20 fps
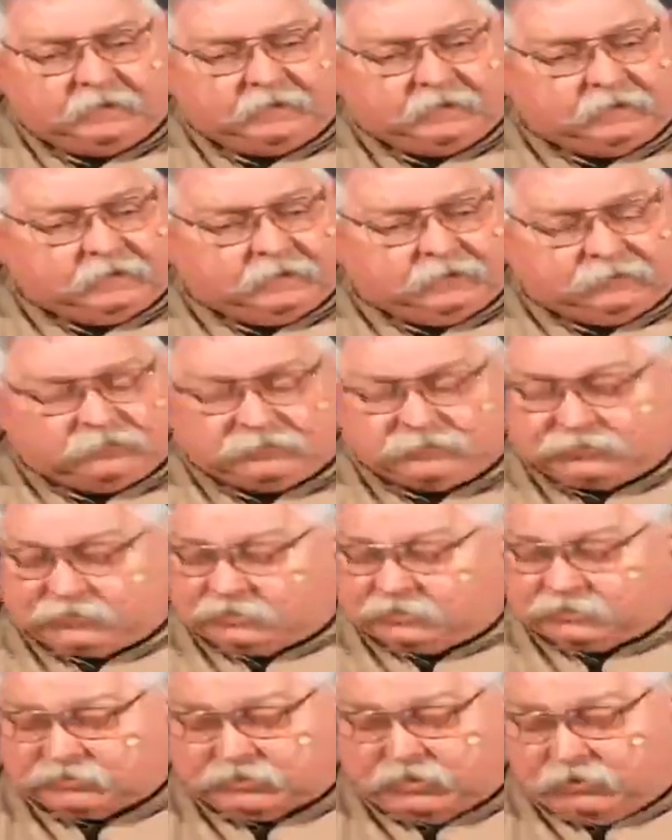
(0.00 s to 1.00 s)
There's
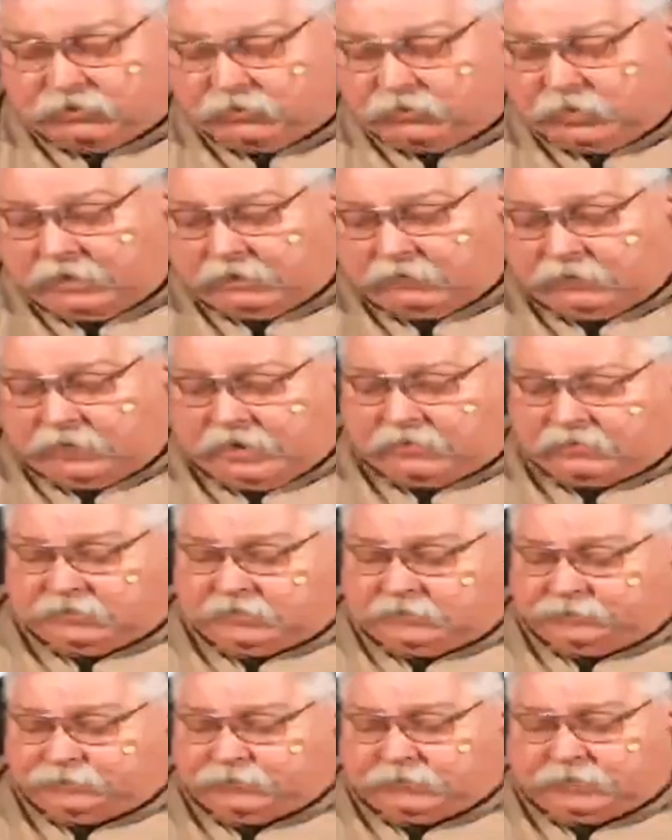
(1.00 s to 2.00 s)
just no way around
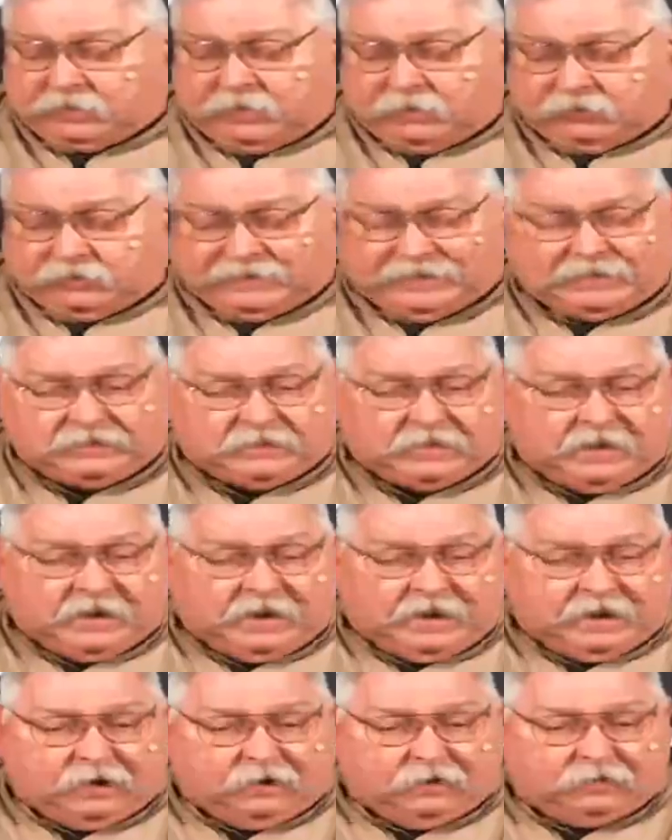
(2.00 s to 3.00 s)
it. Get the
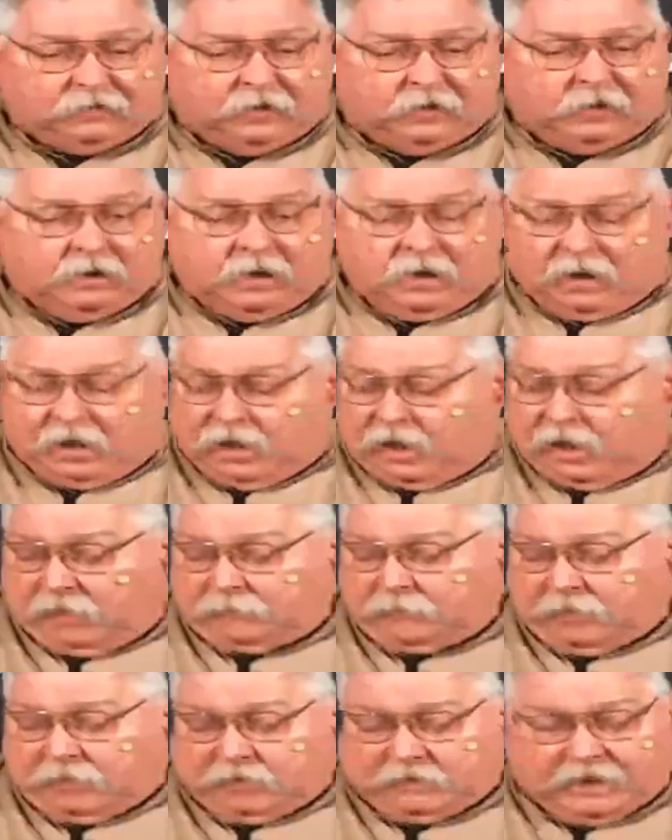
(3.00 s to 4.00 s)
hair
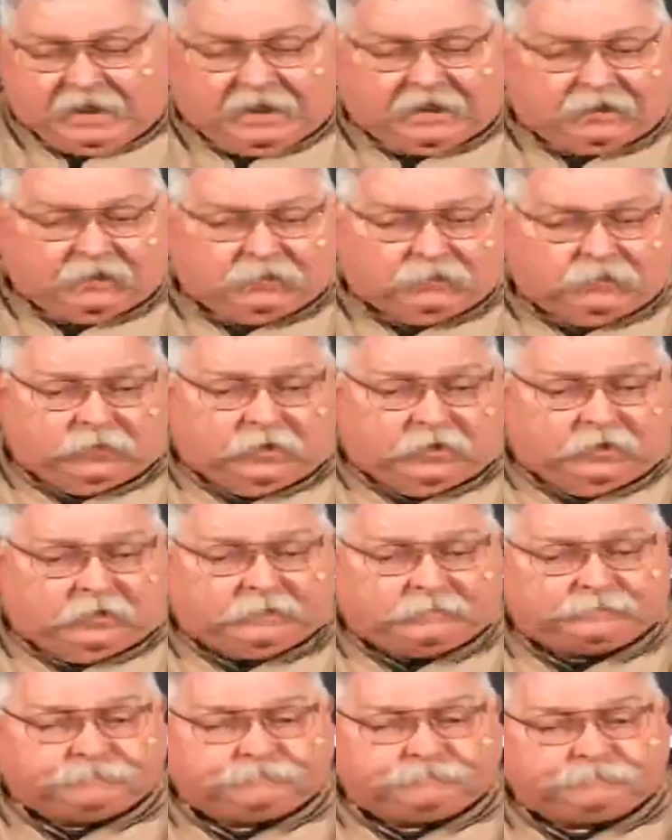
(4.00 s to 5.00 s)
up and out of the way.
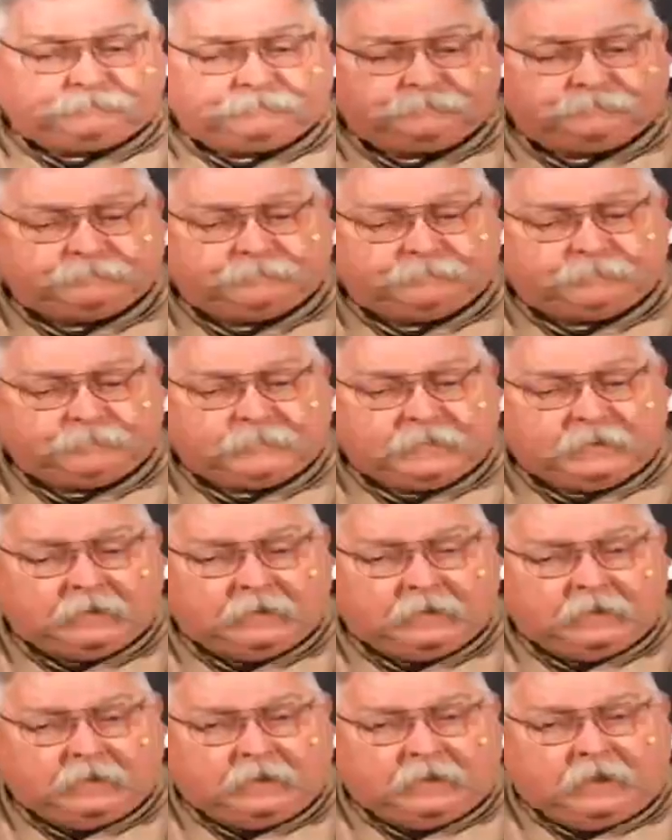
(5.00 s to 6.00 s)

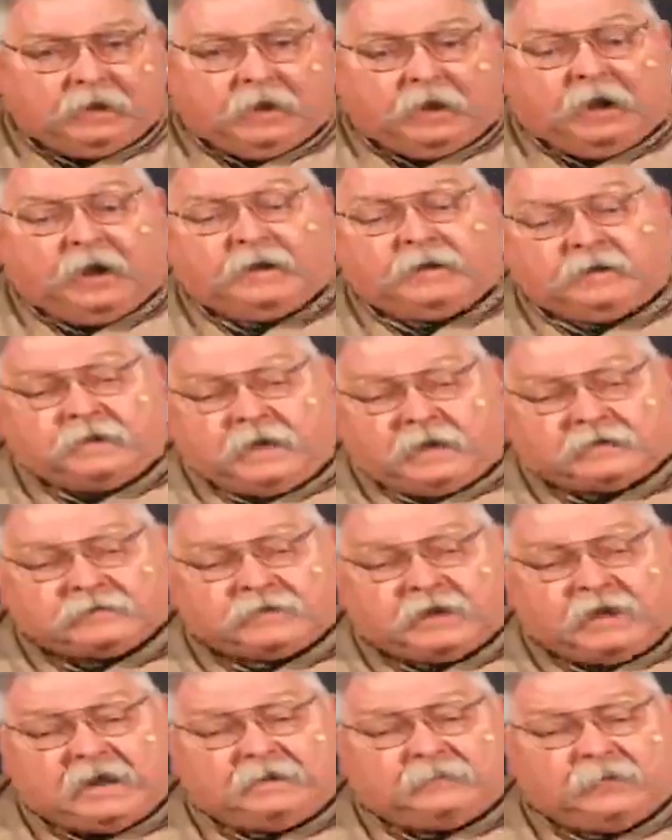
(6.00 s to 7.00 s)
All right, next
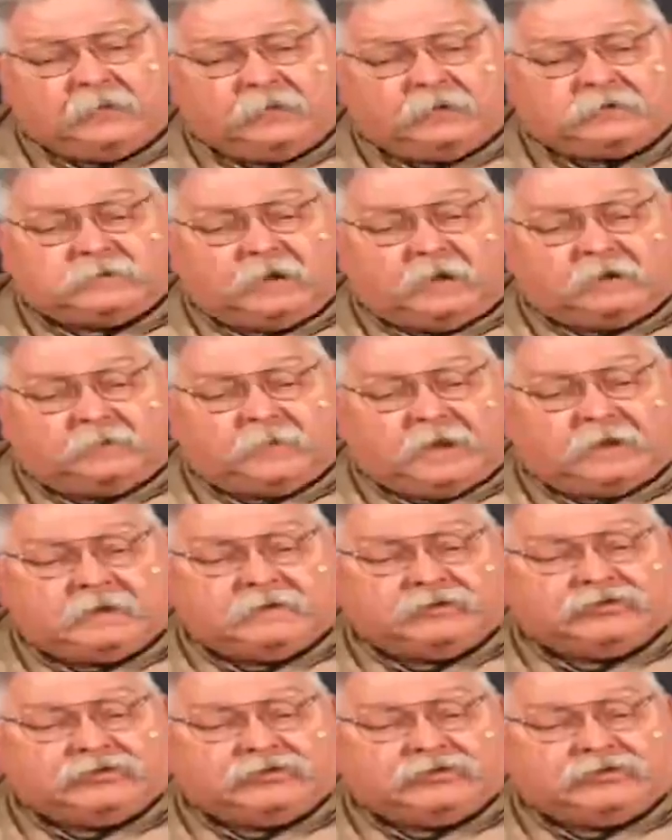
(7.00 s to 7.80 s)
item I want to talk about is